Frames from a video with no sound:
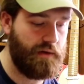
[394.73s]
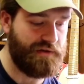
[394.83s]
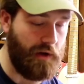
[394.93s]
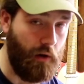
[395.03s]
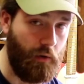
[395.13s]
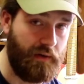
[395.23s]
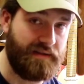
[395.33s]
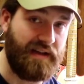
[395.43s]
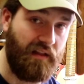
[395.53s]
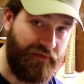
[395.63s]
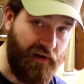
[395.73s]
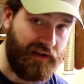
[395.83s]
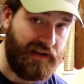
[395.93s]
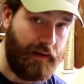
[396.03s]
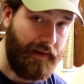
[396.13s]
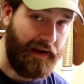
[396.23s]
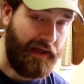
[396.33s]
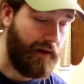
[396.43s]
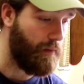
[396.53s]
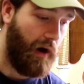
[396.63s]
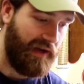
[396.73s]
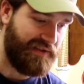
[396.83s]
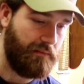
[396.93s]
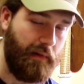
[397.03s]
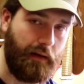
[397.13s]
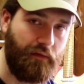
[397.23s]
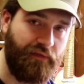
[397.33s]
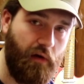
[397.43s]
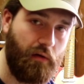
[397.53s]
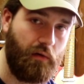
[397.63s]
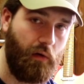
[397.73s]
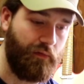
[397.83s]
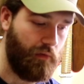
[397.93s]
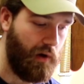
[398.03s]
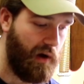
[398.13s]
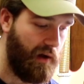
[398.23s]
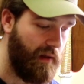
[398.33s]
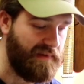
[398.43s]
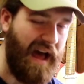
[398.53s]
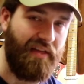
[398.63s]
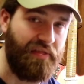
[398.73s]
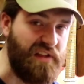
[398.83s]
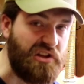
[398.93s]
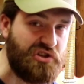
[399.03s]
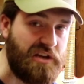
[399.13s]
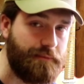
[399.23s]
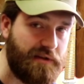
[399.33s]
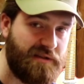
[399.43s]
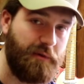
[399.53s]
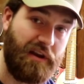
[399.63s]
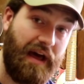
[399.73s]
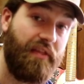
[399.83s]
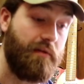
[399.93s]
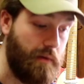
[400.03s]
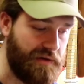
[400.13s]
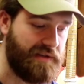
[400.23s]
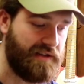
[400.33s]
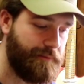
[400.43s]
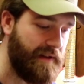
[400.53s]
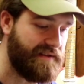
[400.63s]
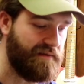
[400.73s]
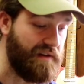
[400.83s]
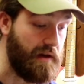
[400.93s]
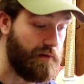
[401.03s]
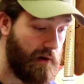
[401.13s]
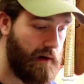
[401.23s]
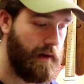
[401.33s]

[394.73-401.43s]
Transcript: So, Telefunken M80, awesome microphone overall. Not the cheapest, but not the most expensive either.